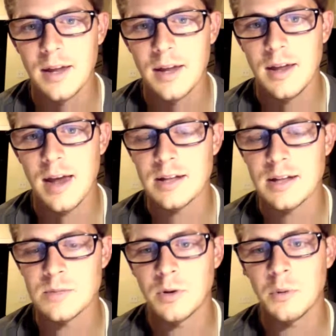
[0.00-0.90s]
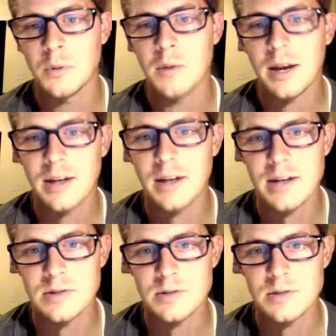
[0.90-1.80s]
And it's important we
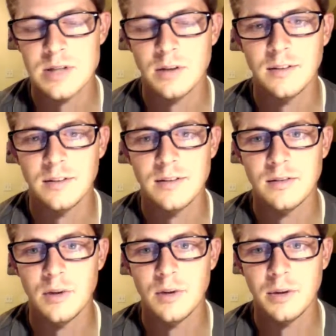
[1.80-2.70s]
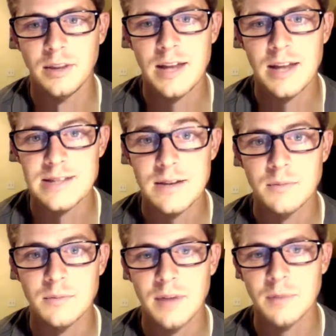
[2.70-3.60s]
recognize those subtleties, knowing that that's
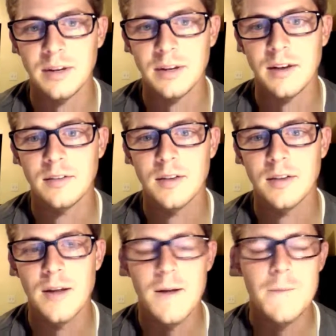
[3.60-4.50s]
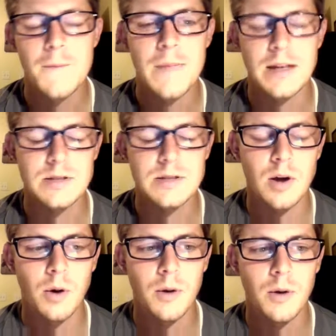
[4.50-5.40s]
him tempting us. And
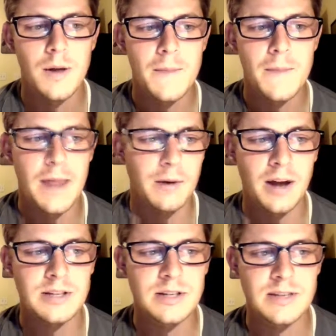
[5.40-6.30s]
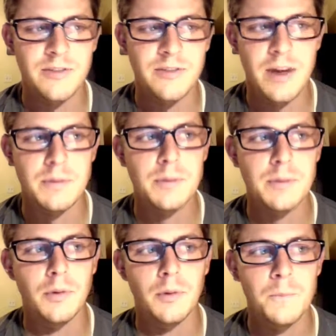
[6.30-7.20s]
so, anyway, I just have had people